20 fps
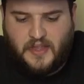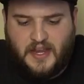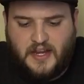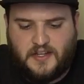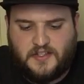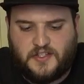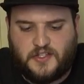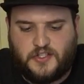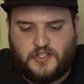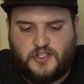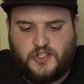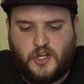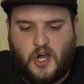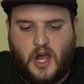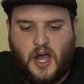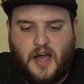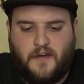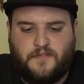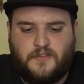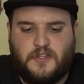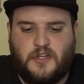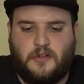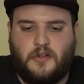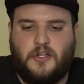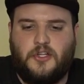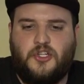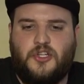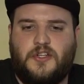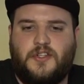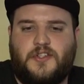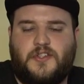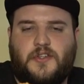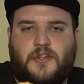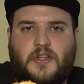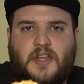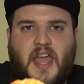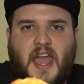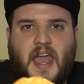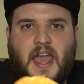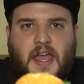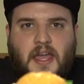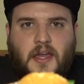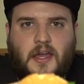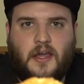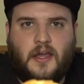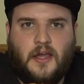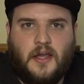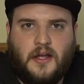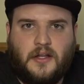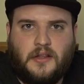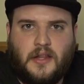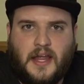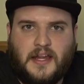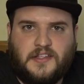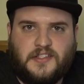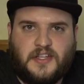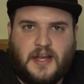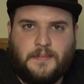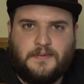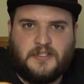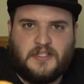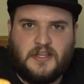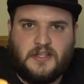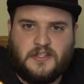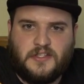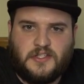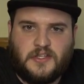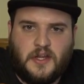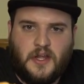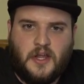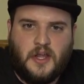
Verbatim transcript: It is a soft, delicious cake-like substance